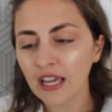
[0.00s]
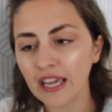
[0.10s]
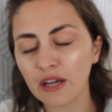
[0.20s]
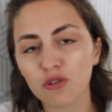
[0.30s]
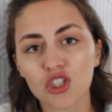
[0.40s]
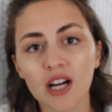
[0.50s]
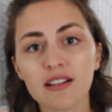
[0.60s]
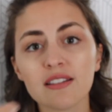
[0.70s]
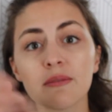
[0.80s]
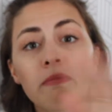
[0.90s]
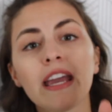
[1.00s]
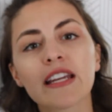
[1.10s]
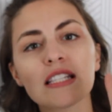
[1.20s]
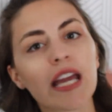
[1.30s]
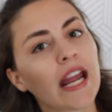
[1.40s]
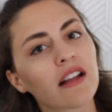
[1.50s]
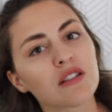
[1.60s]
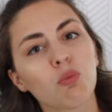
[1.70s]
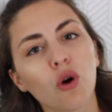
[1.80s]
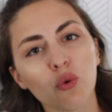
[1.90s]
it just made his
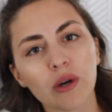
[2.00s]
hands more